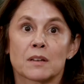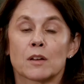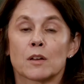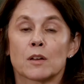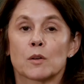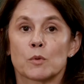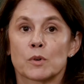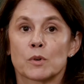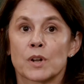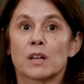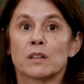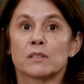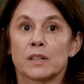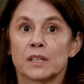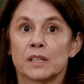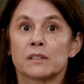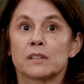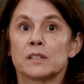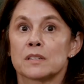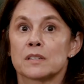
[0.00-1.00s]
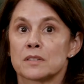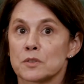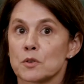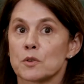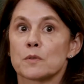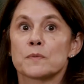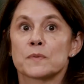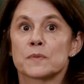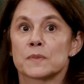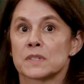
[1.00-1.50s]
were not likely to
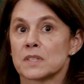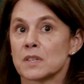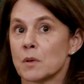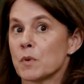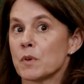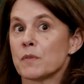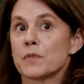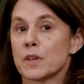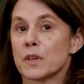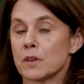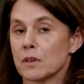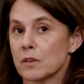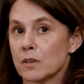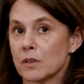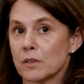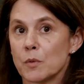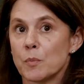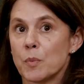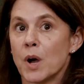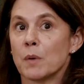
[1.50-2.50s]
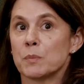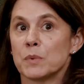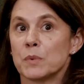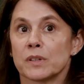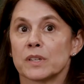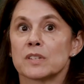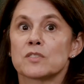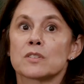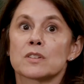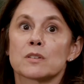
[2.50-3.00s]
serve some of the
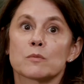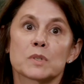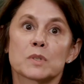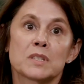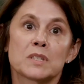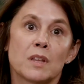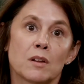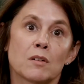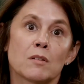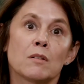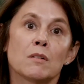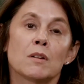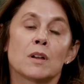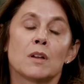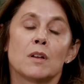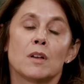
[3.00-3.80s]
population that was there.